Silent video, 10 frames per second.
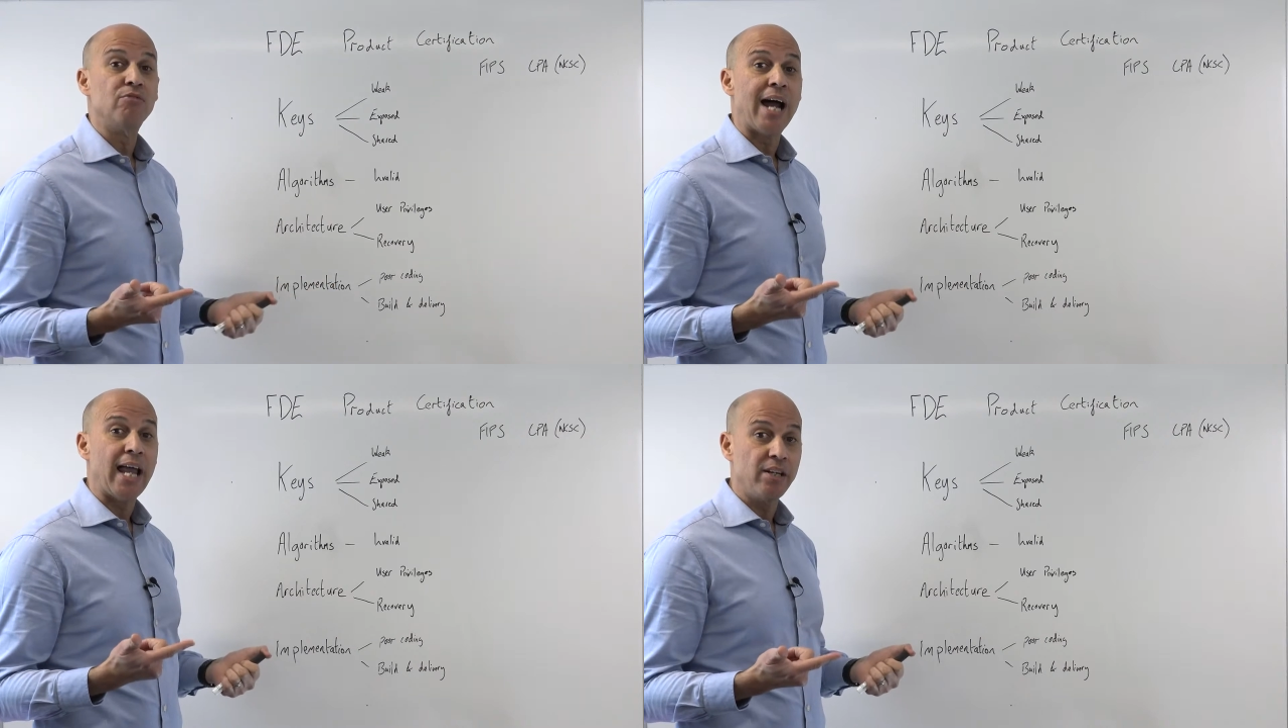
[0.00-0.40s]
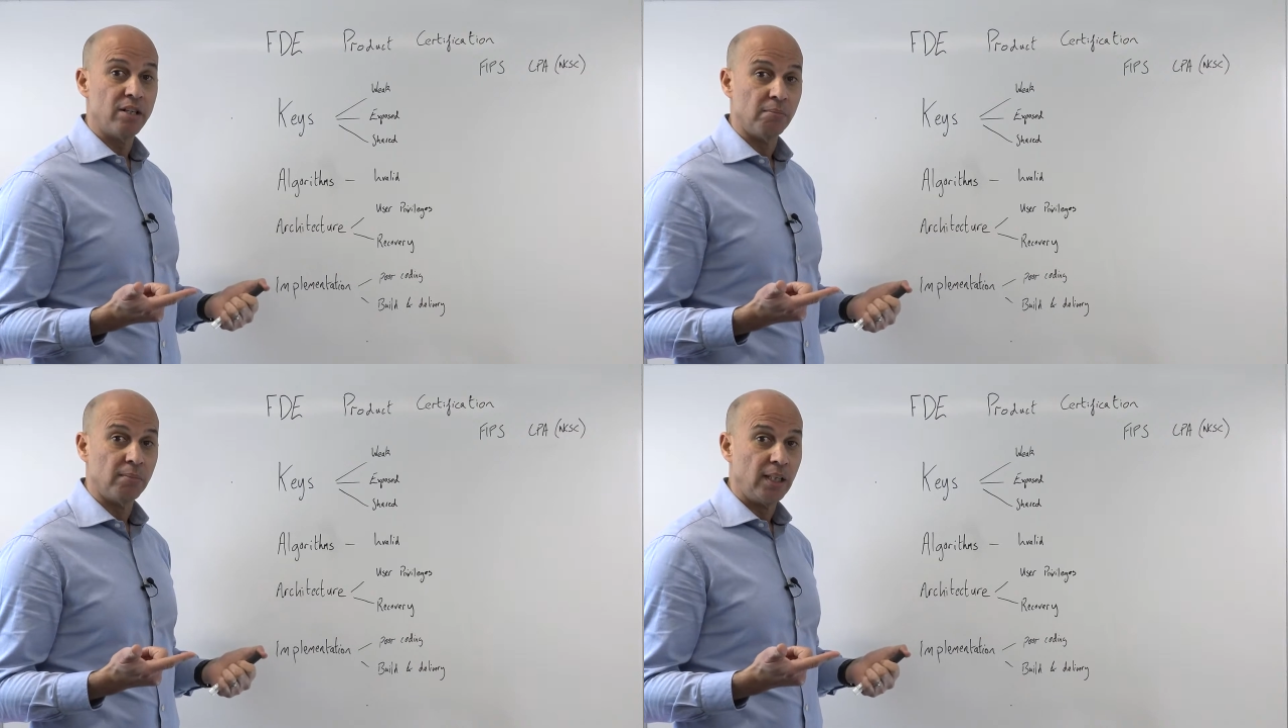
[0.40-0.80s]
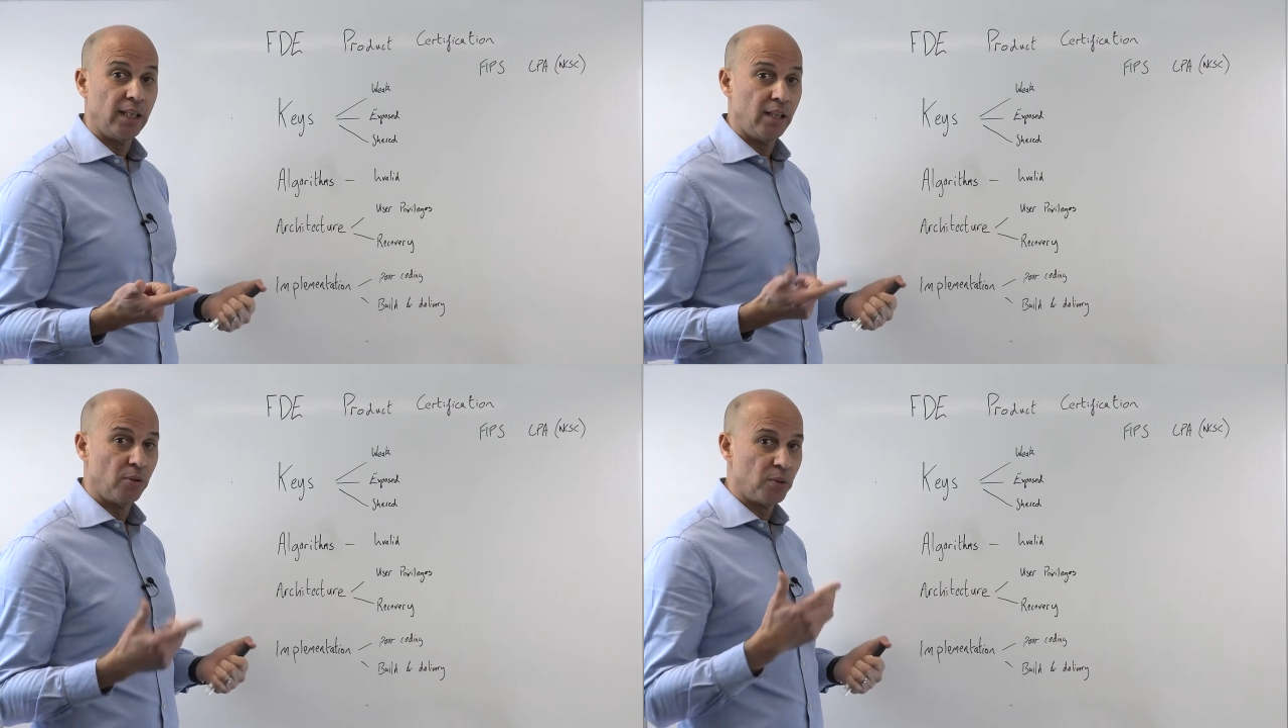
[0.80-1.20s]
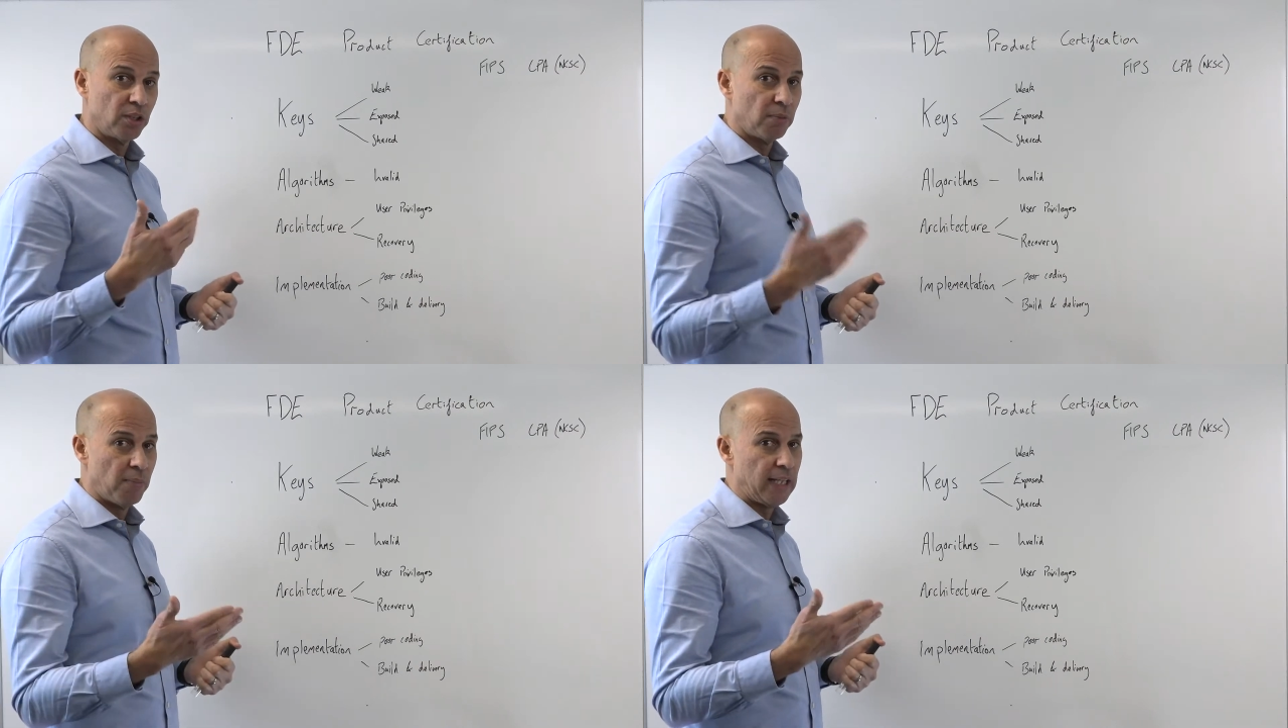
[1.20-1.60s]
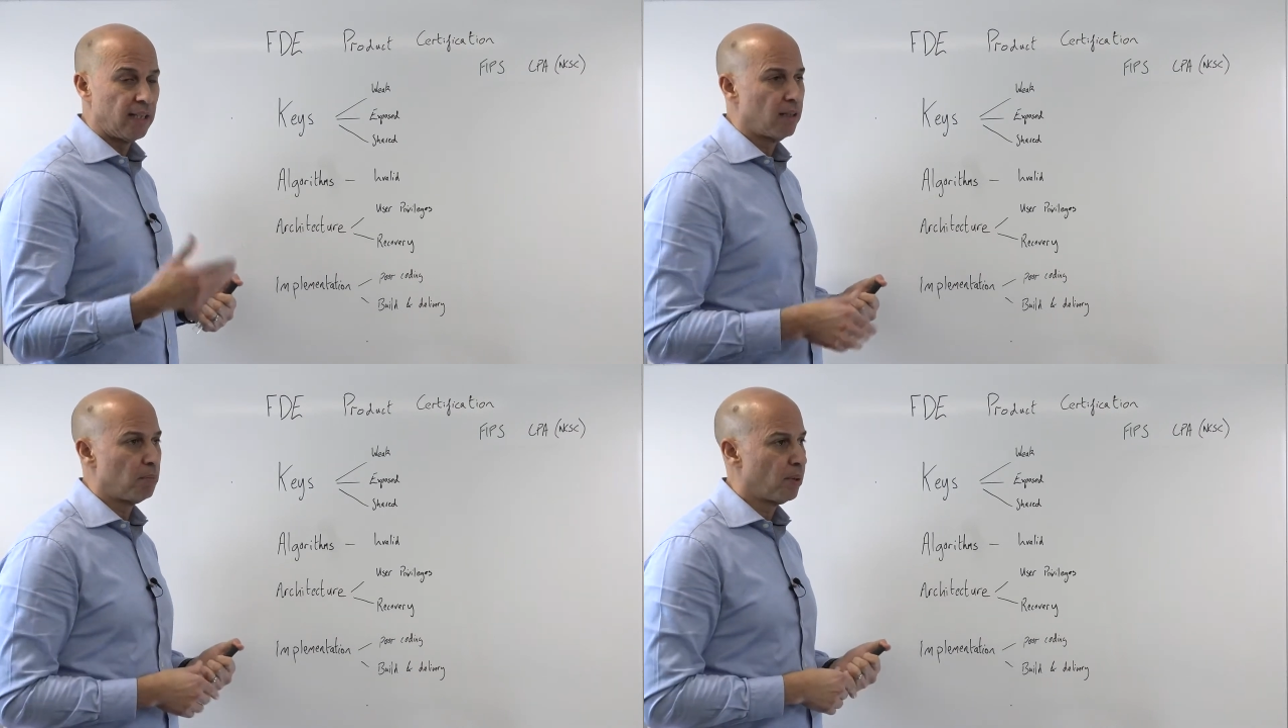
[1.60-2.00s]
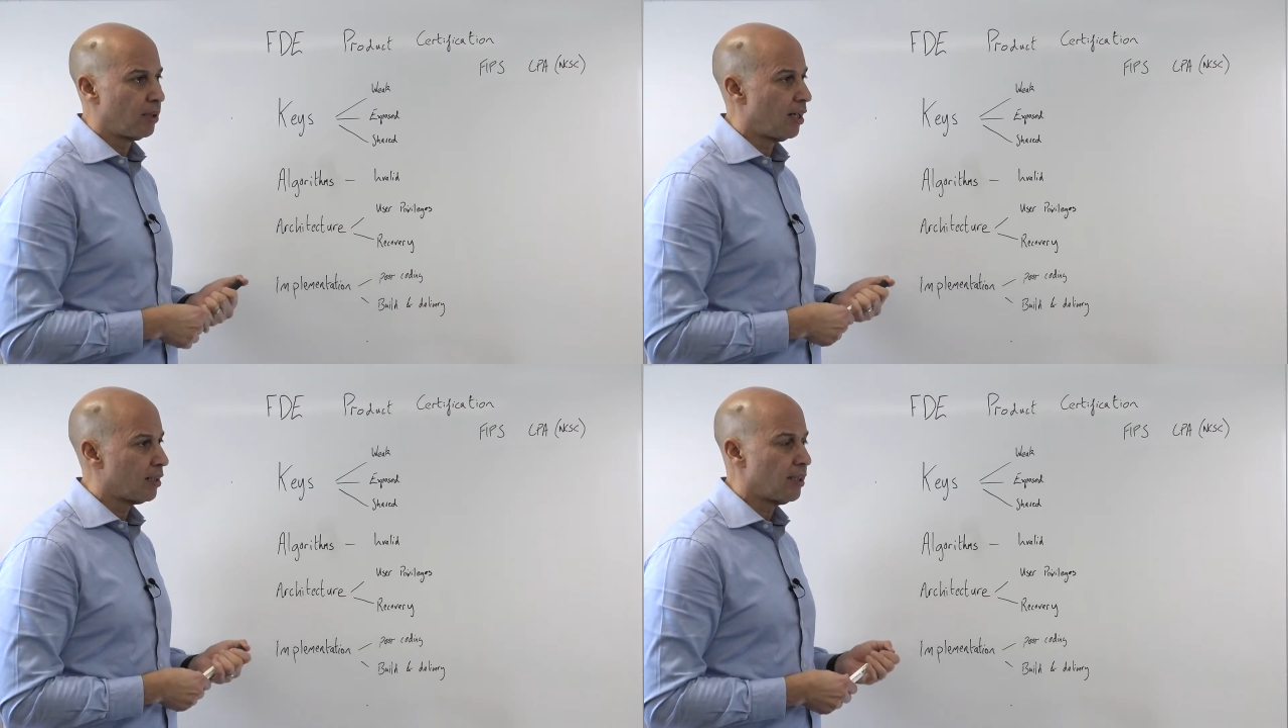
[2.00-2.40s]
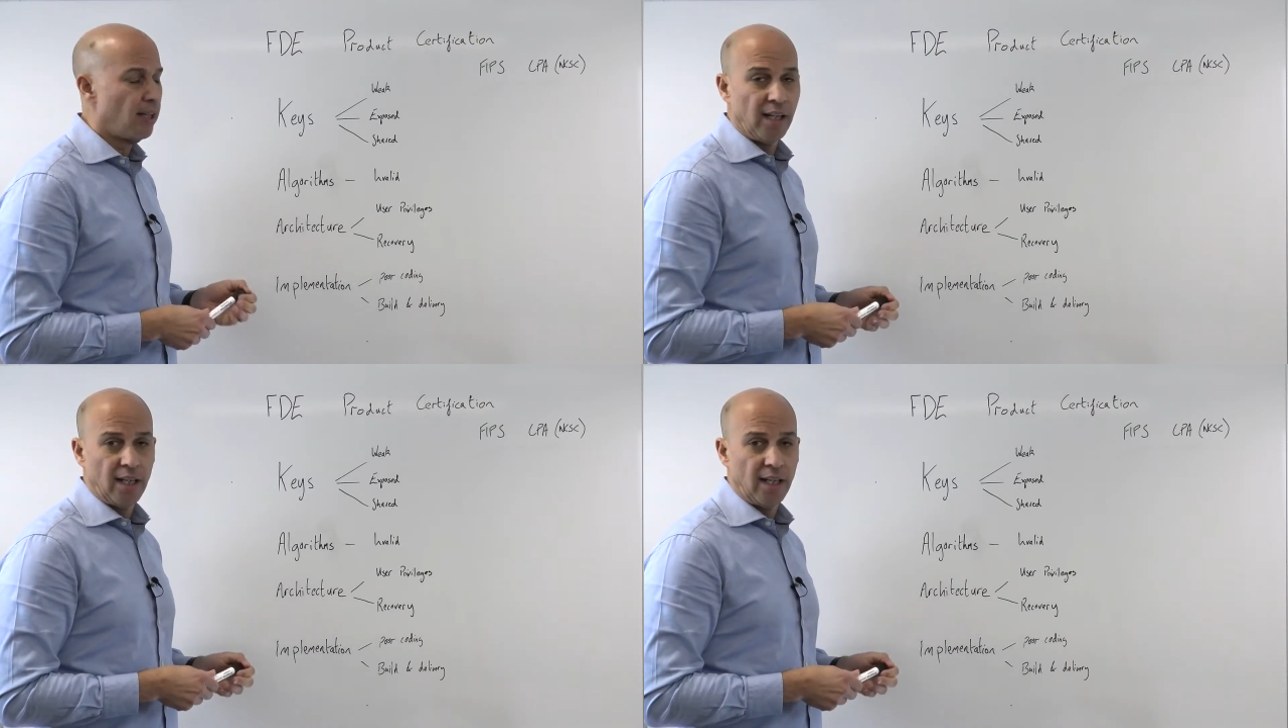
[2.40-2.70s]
random in order to make the product